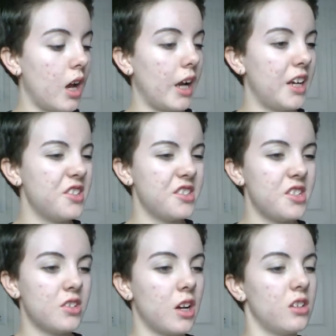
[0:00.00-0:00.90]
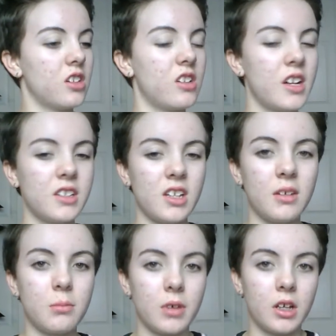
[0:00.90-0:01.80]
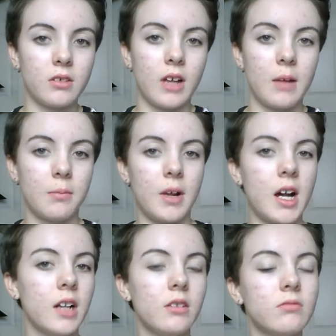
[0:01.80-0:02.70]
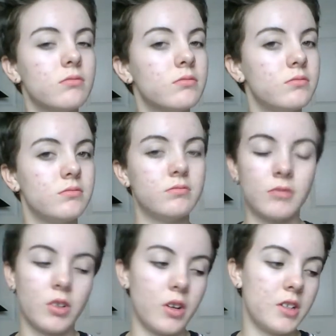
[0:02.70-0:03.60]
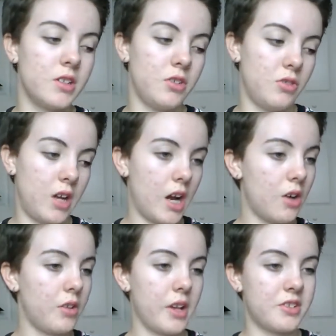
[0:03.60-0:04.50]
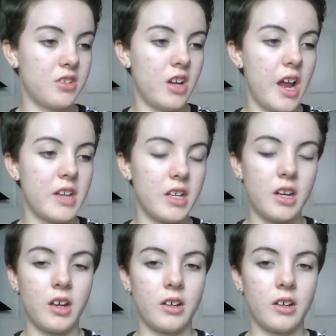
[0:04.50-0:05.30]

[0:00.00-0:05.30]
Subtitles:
I usually do color correcting, but I'm not going to now. Yesterday I did